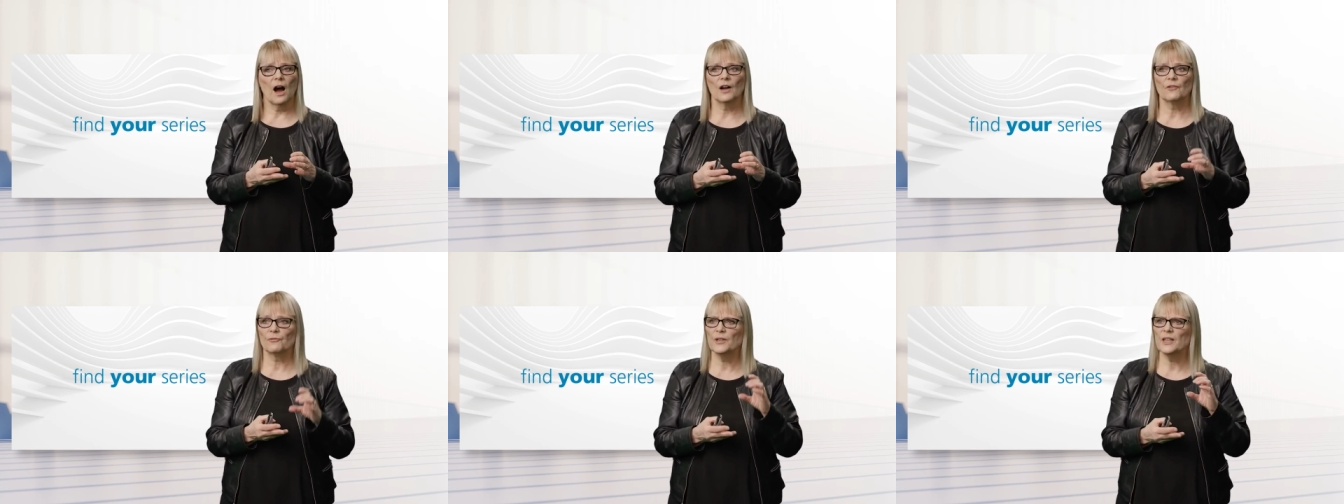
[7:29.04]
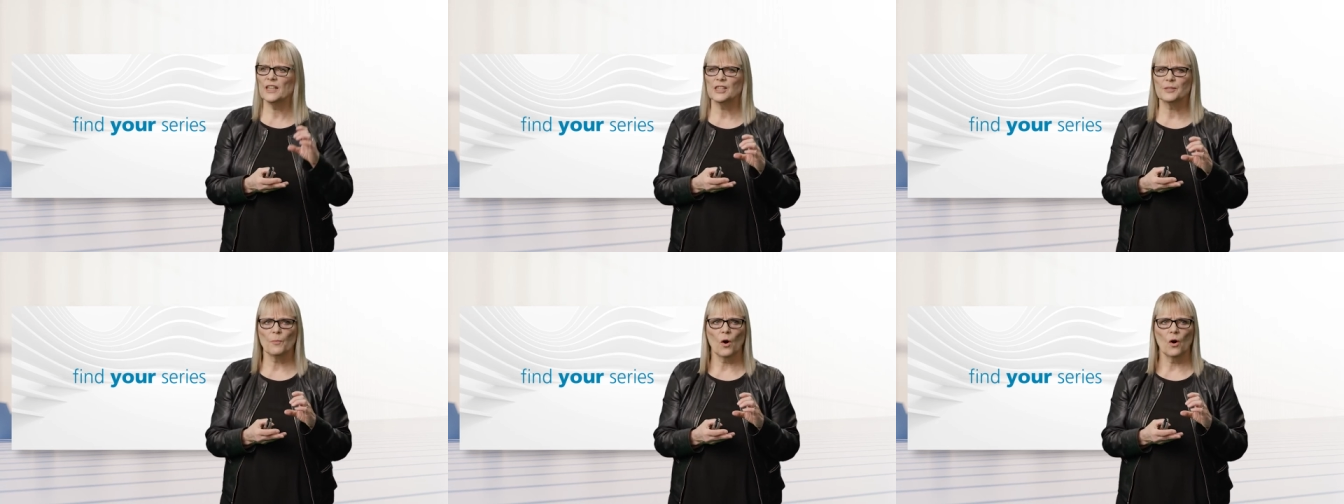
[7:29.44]
are really
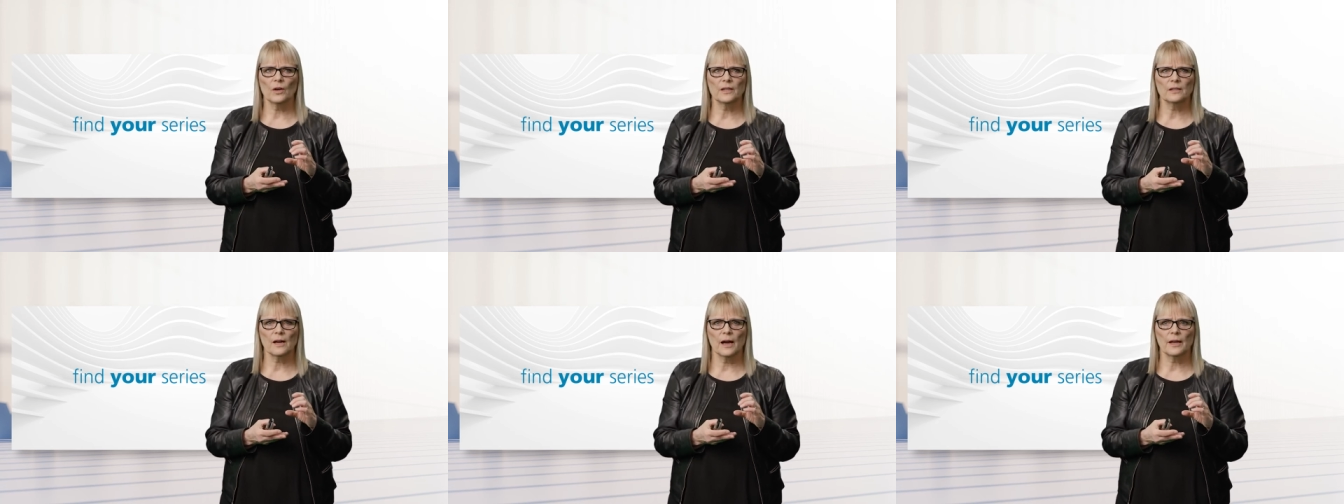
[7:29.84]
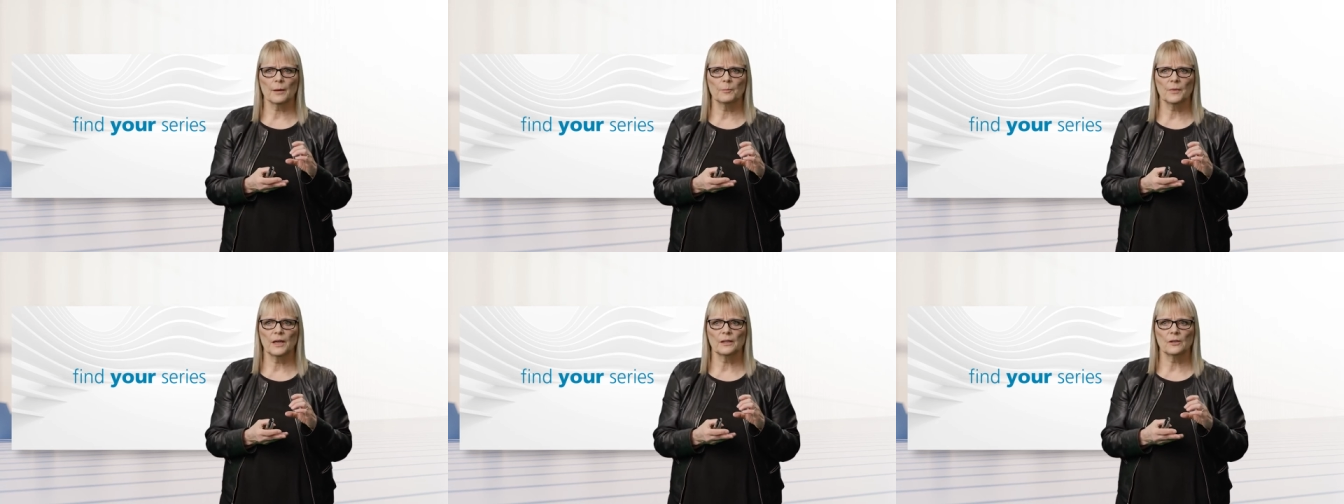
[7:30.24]
small in
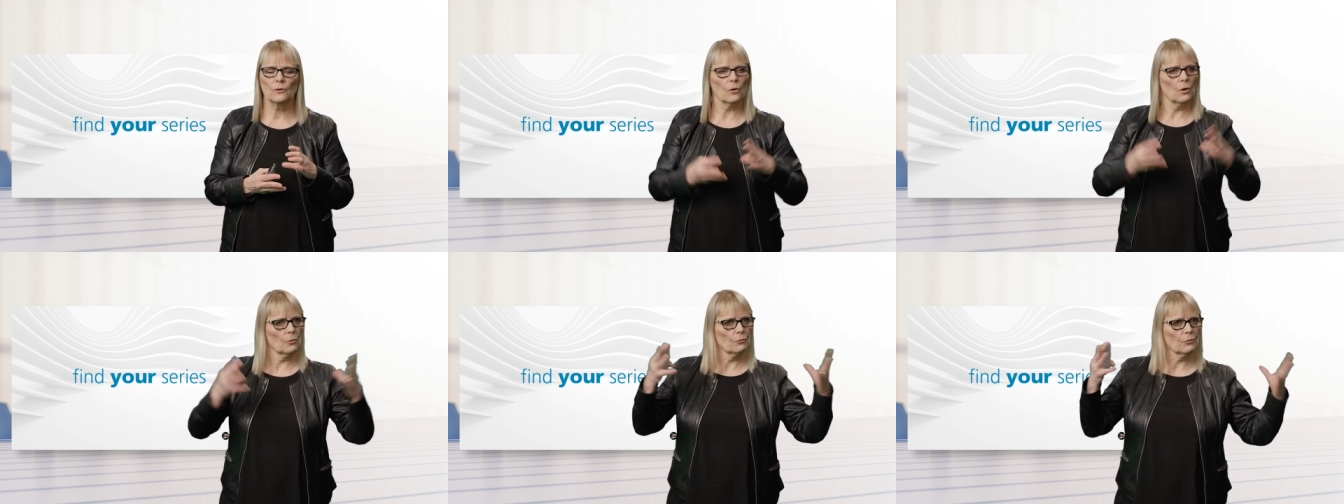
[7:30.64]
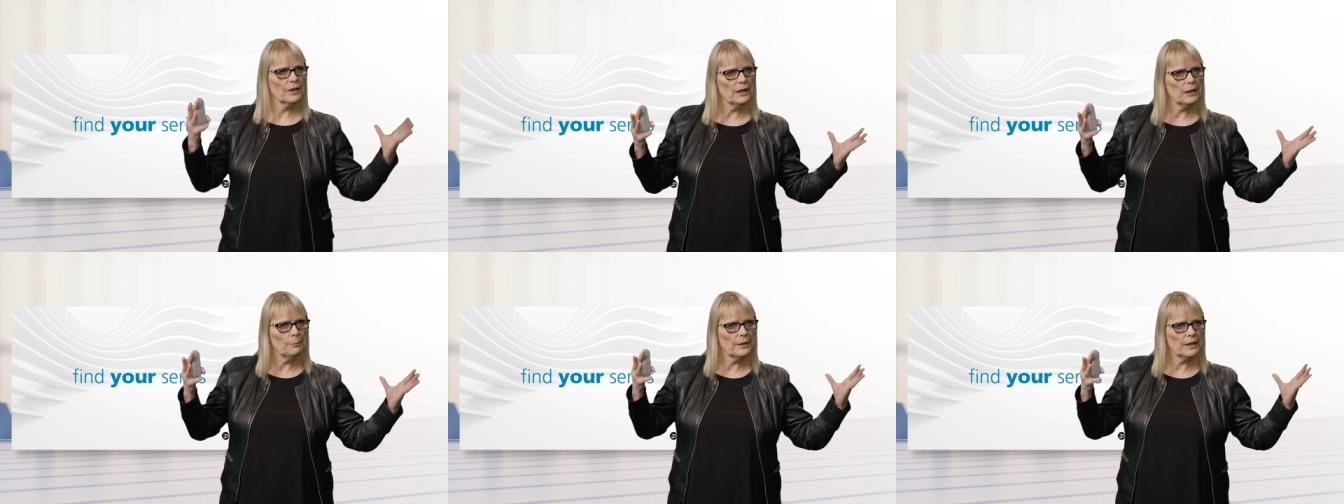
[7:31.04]
diameter or
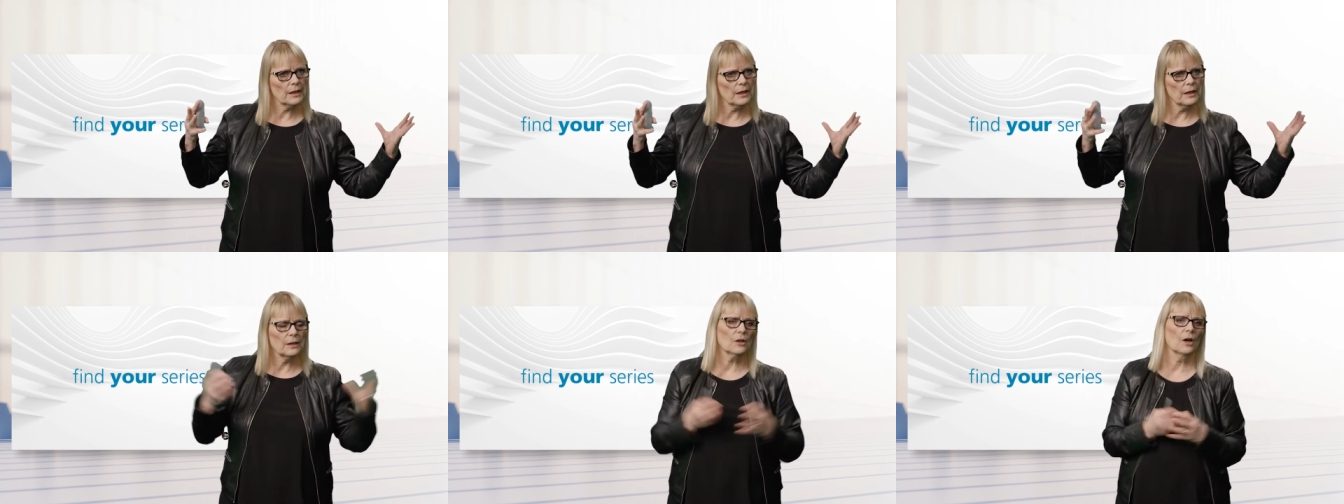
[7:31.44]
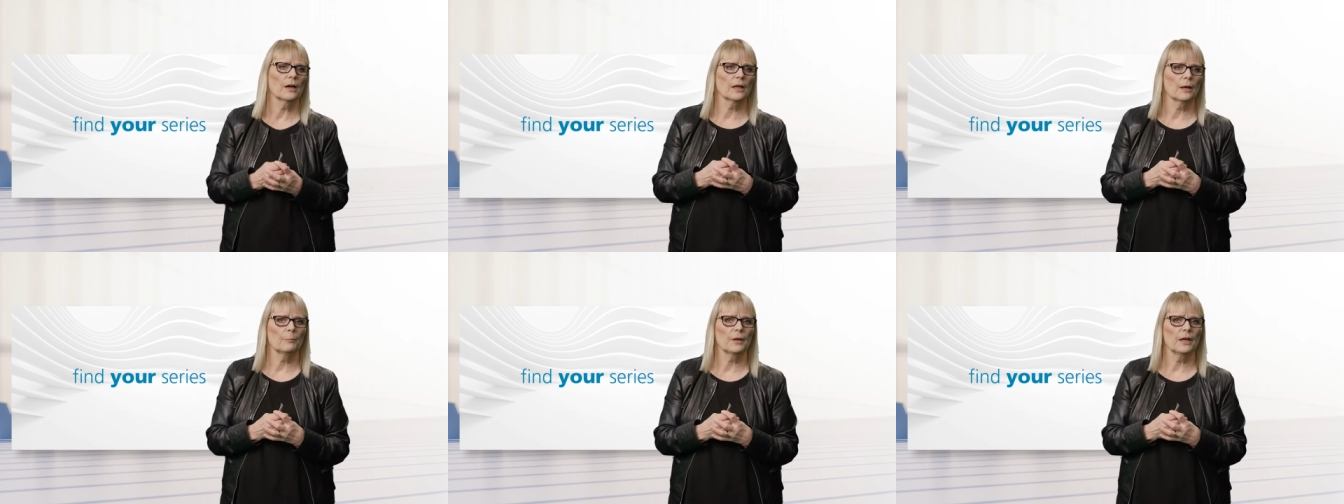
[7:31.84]
really big in
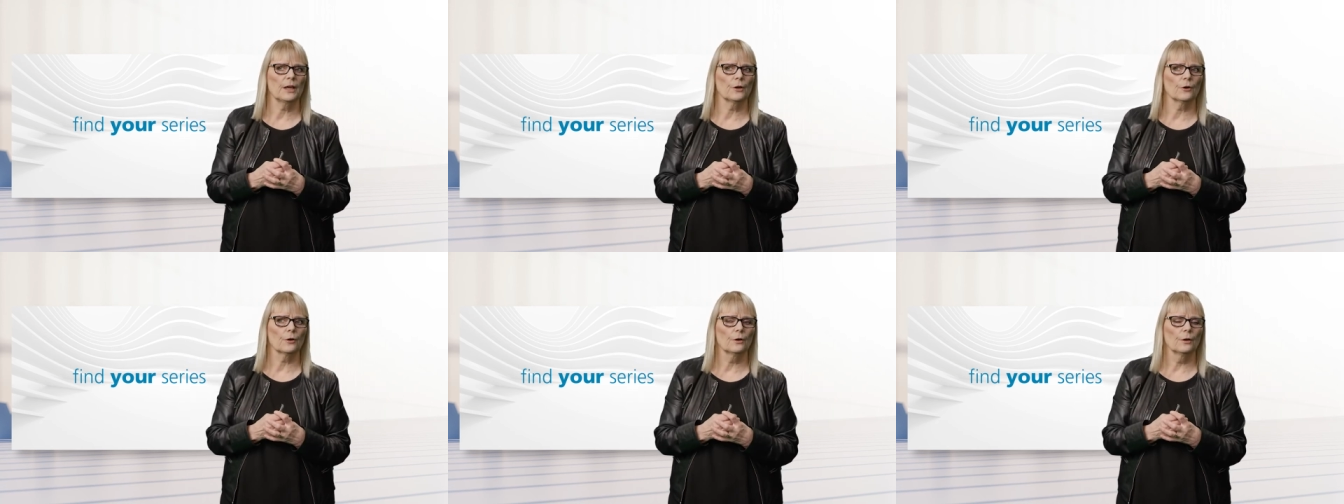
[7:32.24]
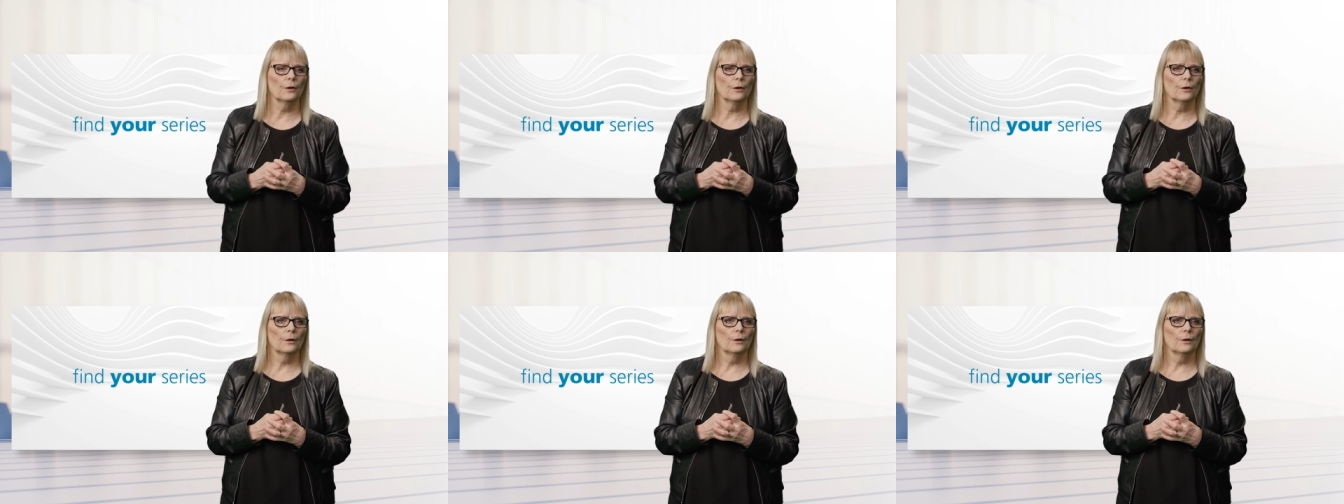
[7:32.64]
diameter?